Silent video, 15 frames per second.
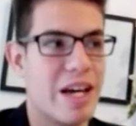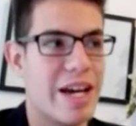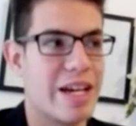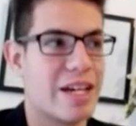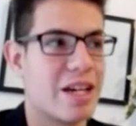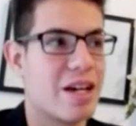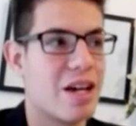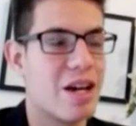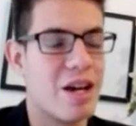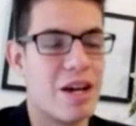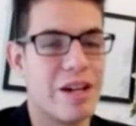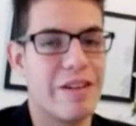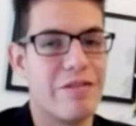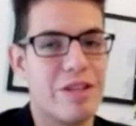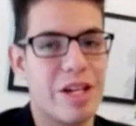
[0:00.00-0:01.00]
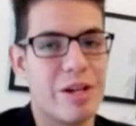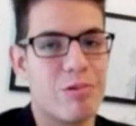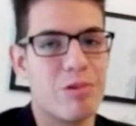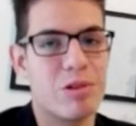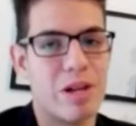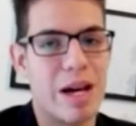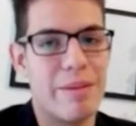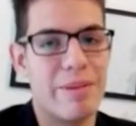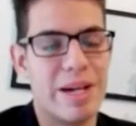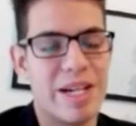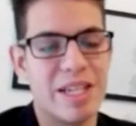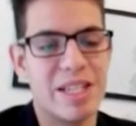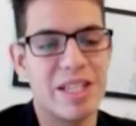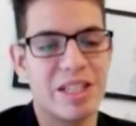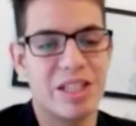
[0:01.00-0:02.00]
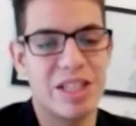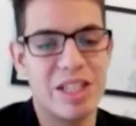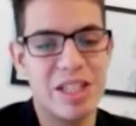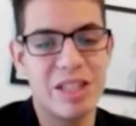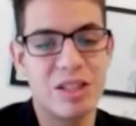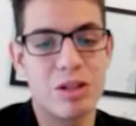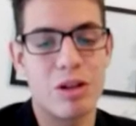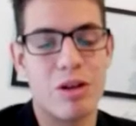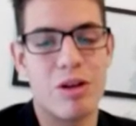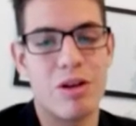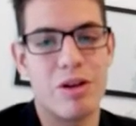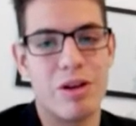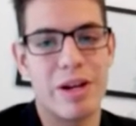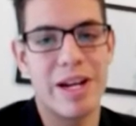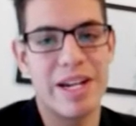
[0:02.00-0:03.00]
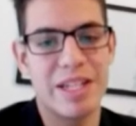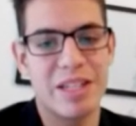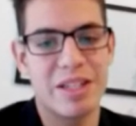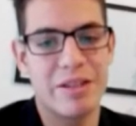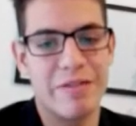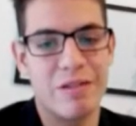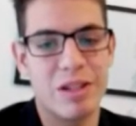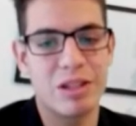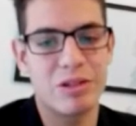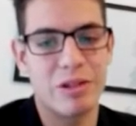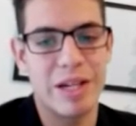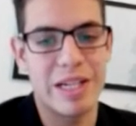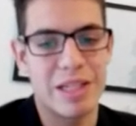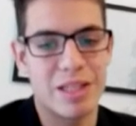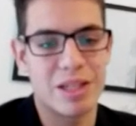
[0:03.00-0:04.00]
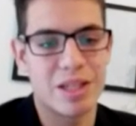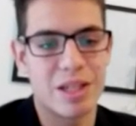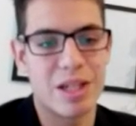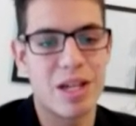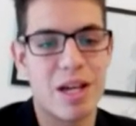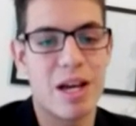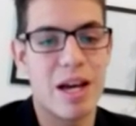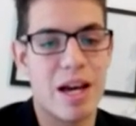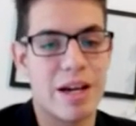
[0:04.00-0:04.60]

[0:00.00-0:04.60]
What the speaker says: like if they will have any disease or any different traits.